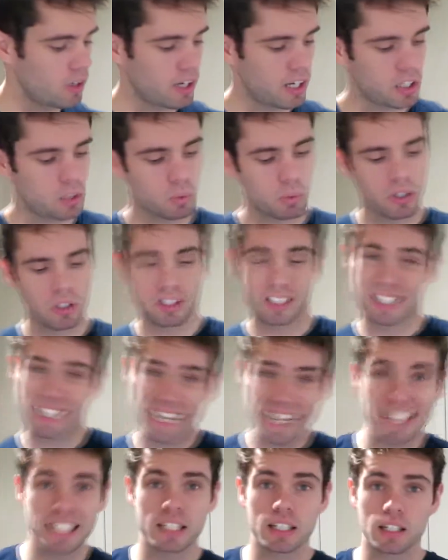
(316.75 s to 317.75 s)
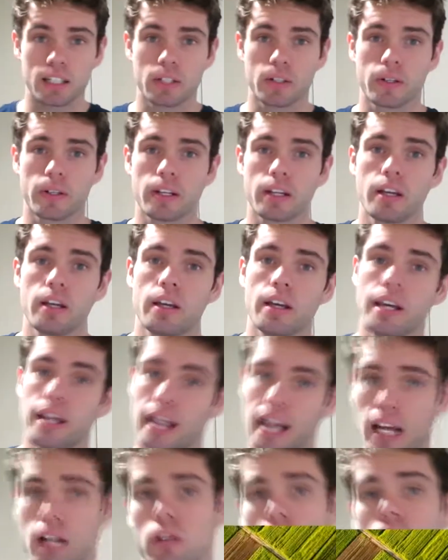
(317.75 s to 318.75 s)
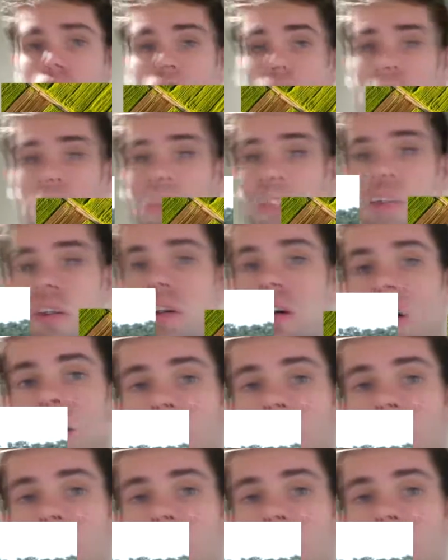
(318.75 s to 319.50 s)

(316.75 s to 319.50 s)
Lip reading: as well as land clearing and agriculture,